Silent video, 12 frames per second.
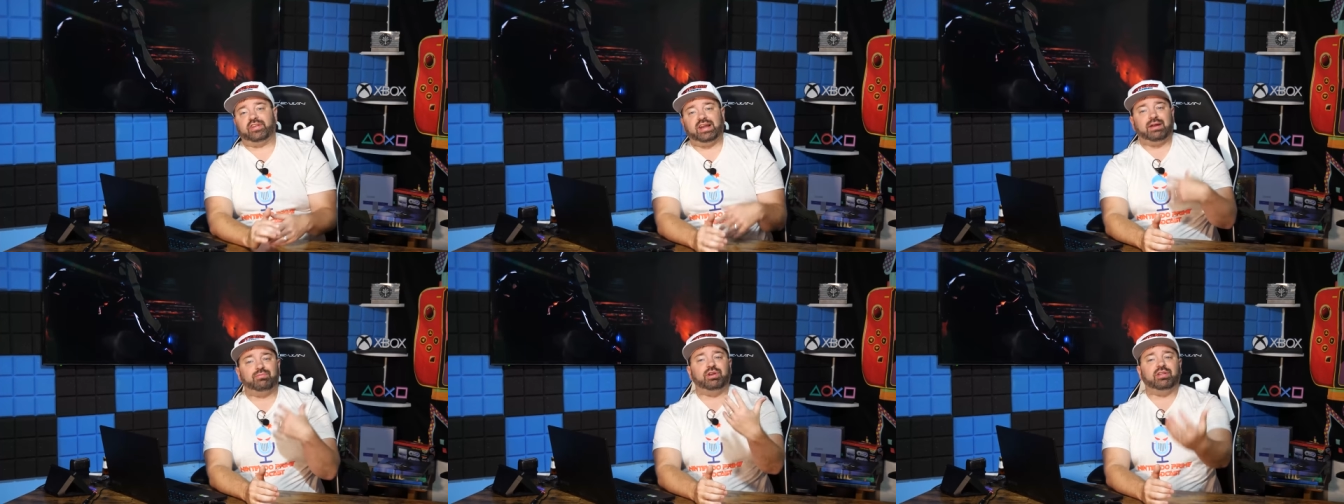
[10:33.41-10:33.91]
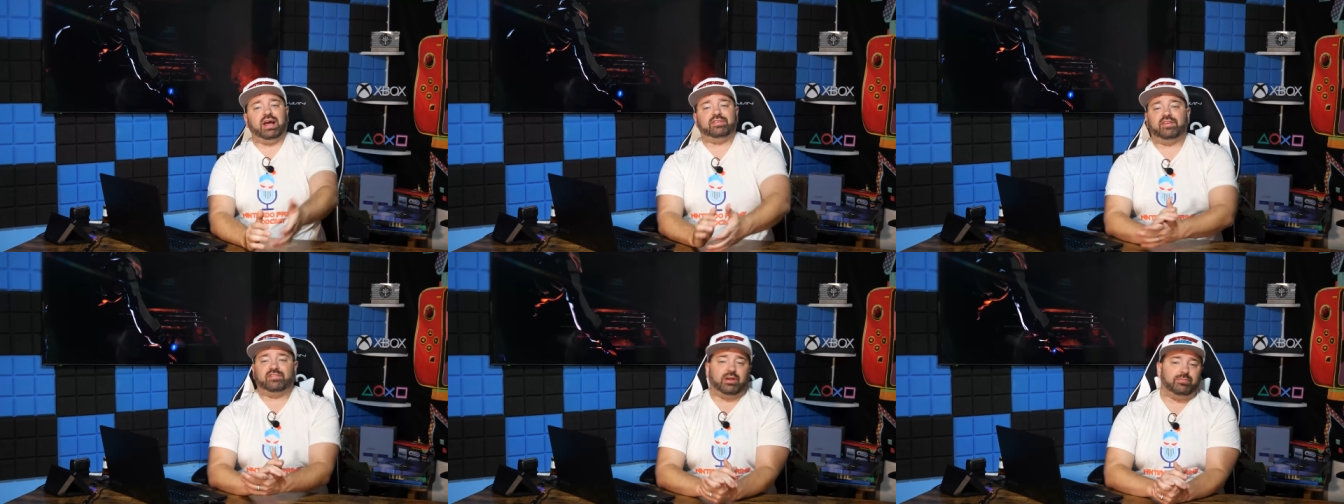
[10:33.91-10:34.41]
And I realize
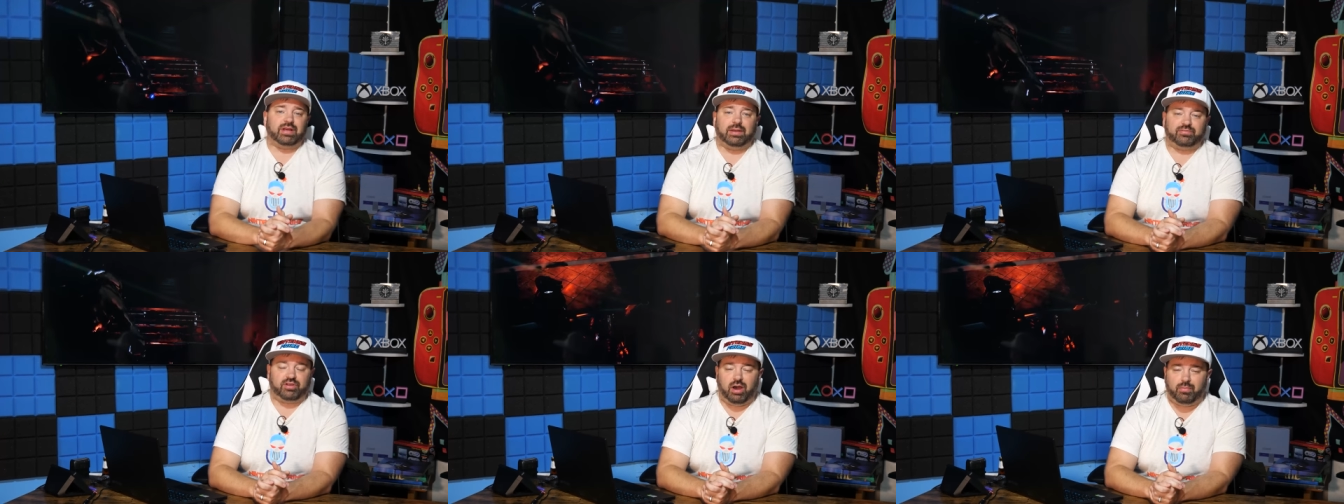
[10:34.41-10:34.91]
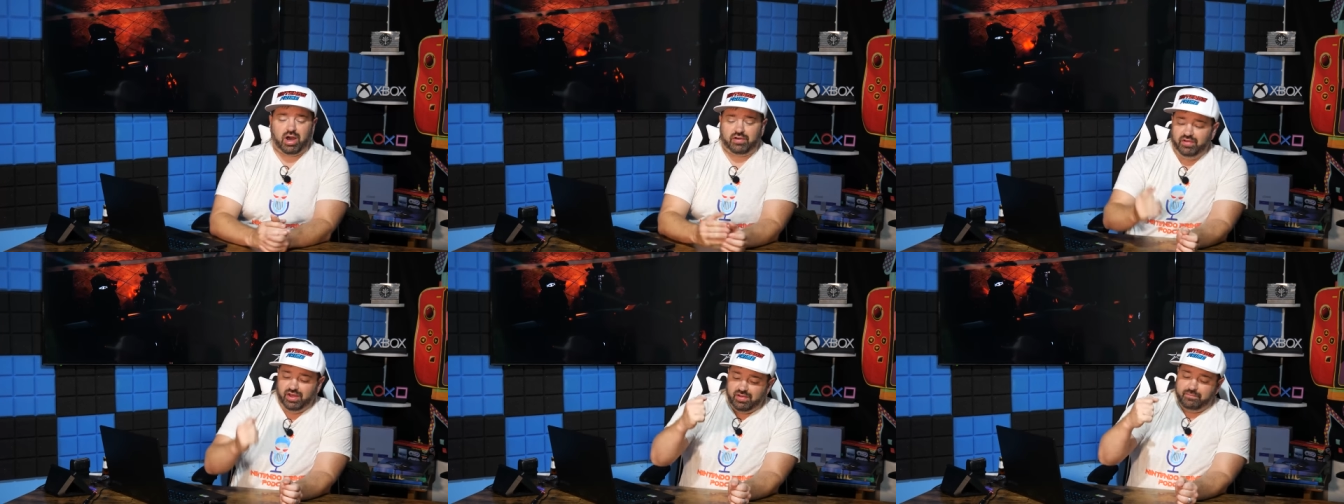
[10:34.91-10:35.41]
they sometimes come
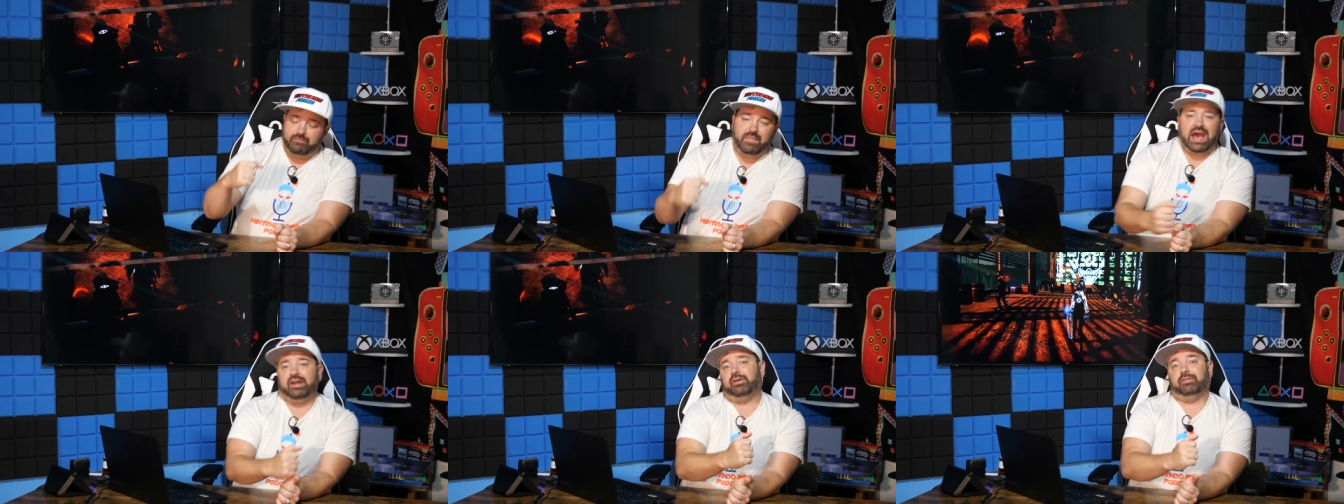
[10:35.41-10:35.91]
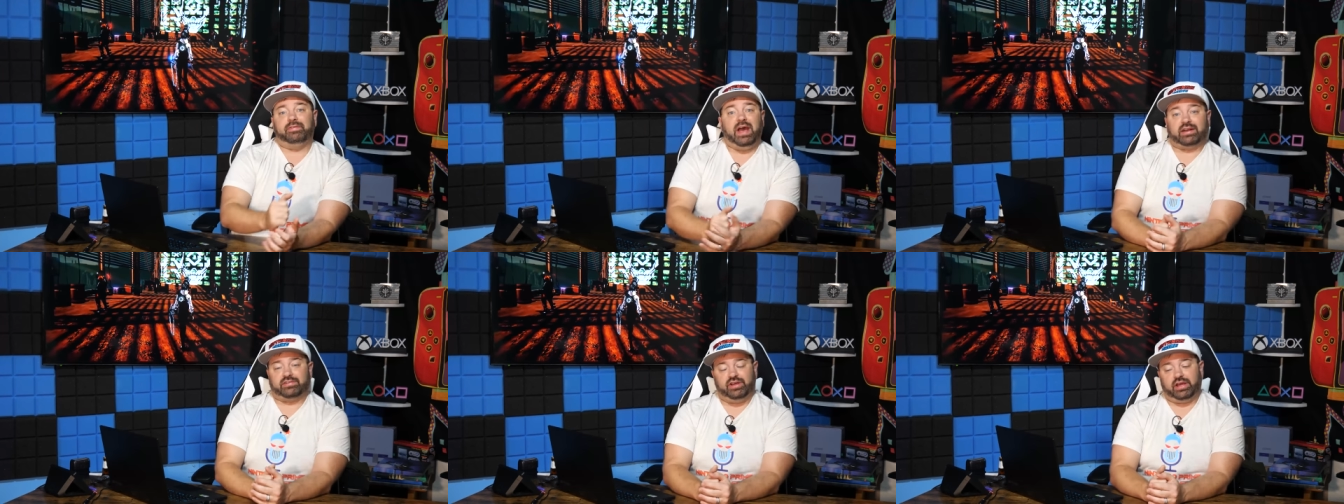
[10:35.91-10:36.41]
off
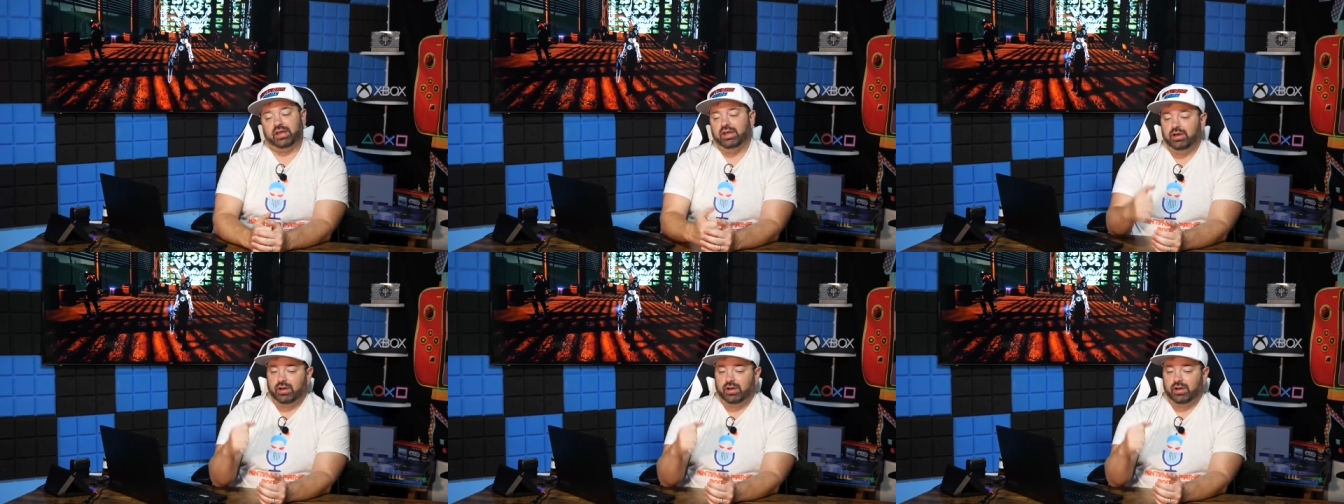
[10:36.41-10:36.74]
matter-of-fact-like.